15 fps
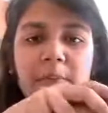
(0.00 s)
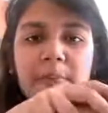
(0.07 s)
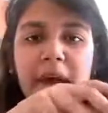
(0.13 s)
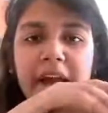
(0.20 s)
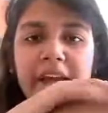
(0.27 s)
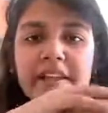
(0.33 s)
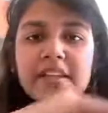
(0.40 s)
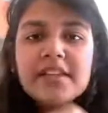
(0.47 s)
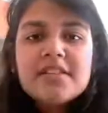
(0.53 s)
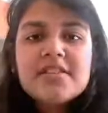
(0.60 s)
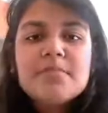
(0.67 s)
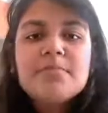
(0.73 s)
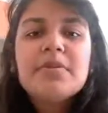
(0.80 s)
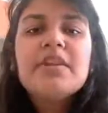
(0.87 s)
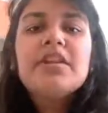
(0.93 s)
by the
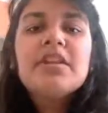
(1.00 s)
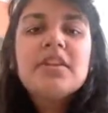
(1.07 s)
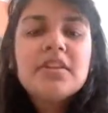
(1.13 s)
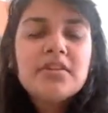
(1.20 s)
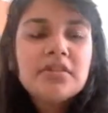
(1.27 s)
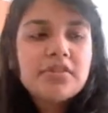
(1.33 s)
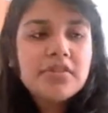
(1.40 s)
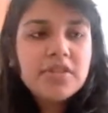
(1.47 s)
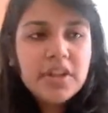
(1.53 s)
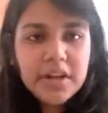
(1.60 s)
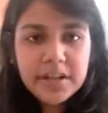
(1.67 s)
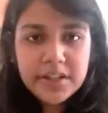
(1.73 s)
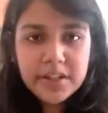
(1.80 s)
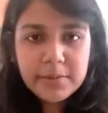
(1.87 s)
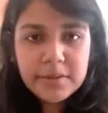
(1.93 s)
simple
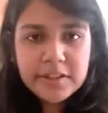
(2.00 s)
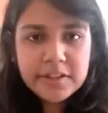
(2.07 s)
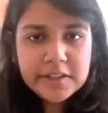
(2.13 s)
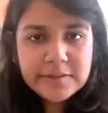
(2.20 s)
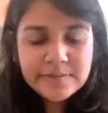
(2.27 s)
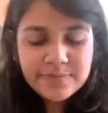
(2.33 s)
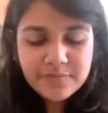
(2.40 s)
kernel method.